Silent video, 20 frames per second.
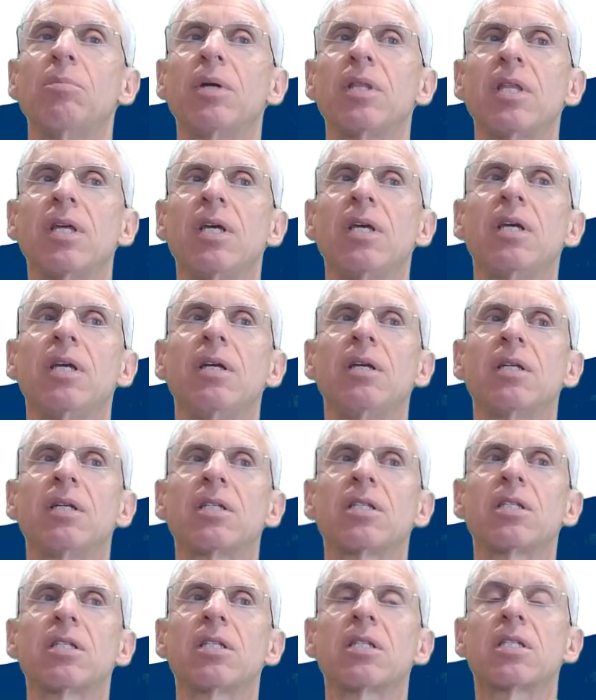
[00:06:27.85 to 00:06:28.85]
But
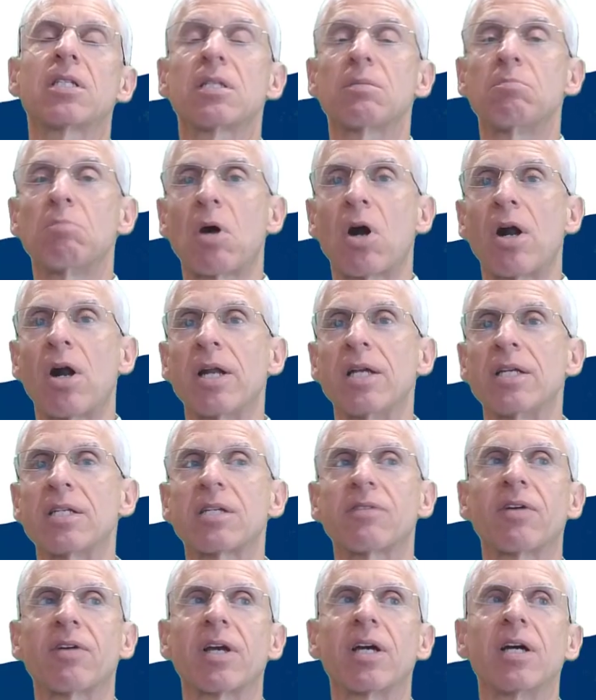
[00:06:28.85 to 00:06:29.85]
the
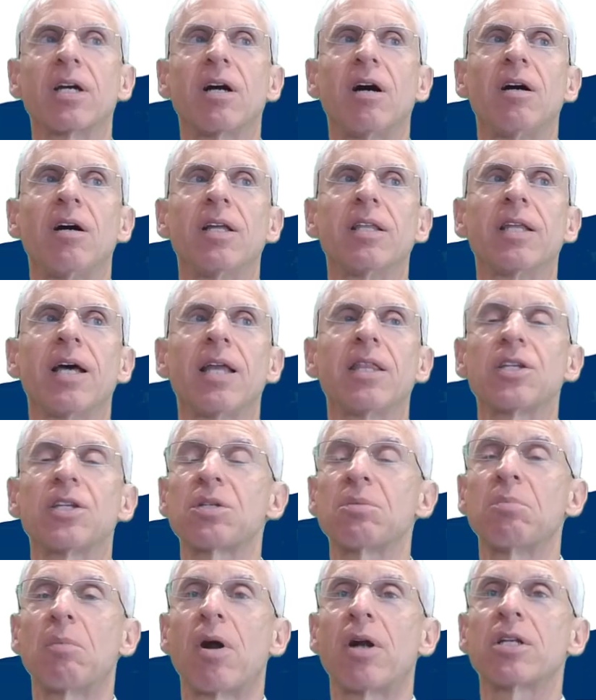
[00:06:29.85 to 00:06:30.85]
smartest, if I could call it that,
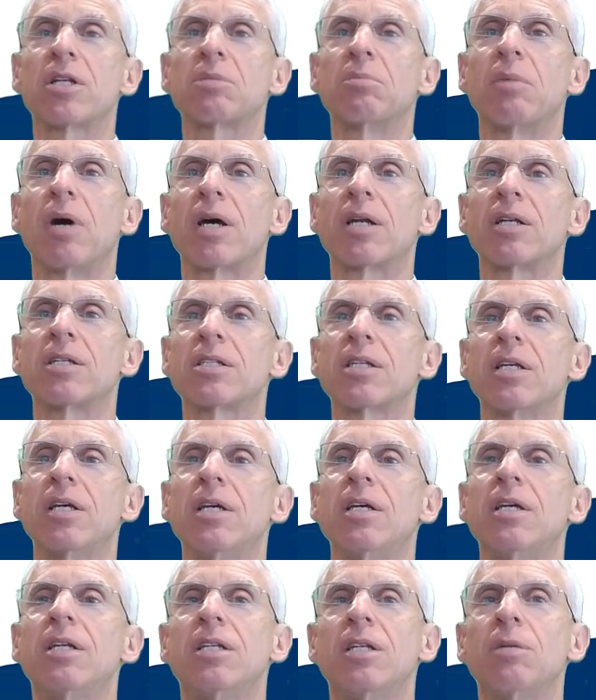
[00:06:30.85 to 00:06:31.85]
the smartest models
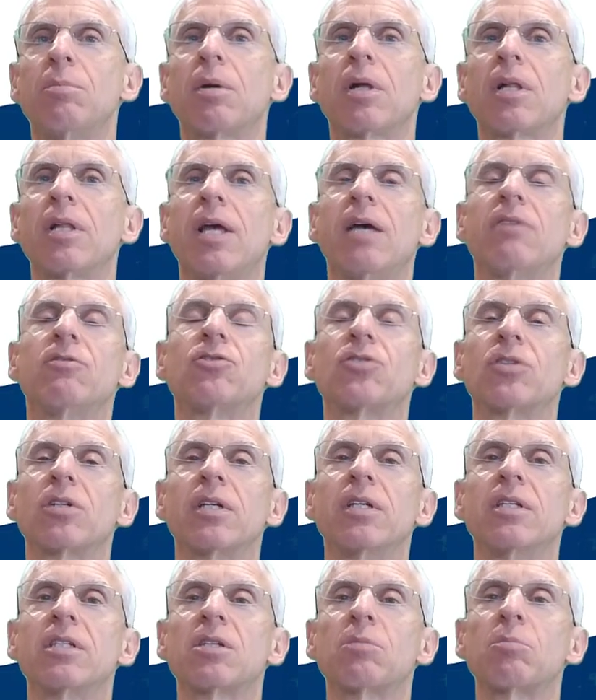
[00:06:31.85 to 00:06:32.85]
typically have
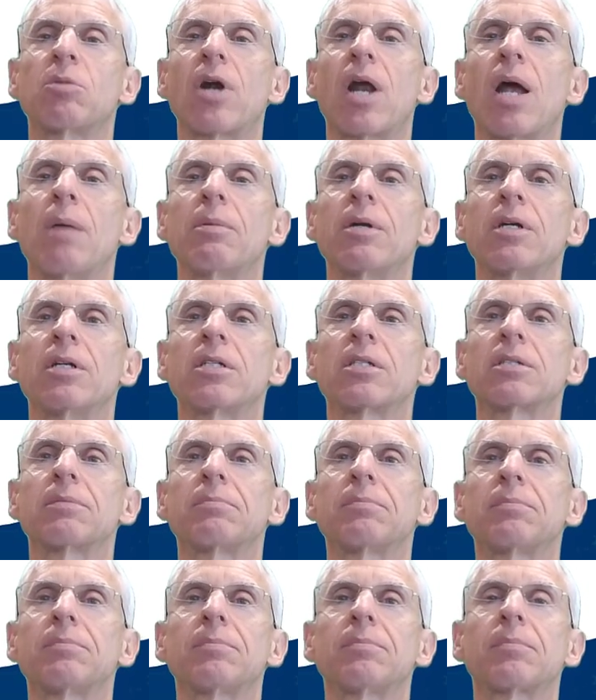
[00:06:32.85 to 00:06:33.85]
trillions of parameters.